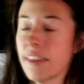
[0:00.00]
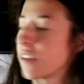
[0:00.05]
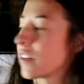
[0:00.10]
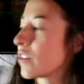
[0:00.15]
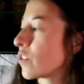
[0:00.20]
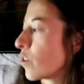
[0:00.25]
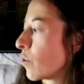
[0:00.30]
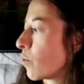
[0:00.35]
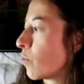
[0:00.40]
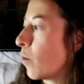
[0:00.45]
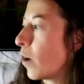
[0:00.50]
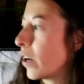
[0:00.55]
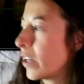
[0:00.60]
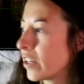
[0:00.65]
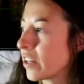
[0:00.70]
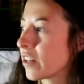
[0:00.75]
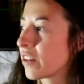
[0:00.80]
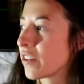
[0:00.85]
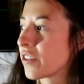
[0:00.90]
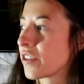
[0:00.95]
These are one
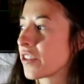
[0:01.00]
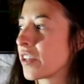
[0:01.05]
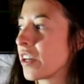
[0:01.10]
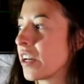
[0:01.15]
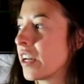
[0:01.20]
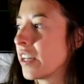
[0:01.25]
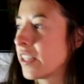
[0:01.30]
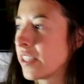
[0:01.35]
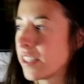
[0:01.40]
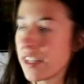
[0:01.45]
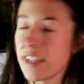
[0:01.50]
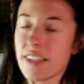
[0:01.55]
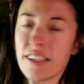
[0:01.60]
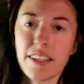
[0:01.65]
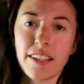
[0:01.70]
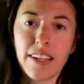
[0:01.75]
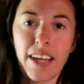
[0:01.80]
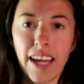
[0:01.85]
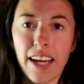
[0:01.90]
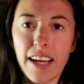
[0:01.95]
year's
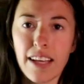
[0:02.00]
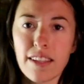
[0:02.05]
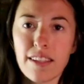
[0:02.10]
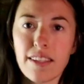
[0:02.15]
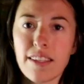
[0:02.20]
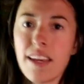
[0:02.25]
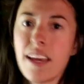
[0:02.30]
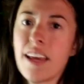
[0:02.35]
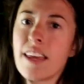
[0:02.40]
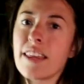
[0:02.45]
season cans.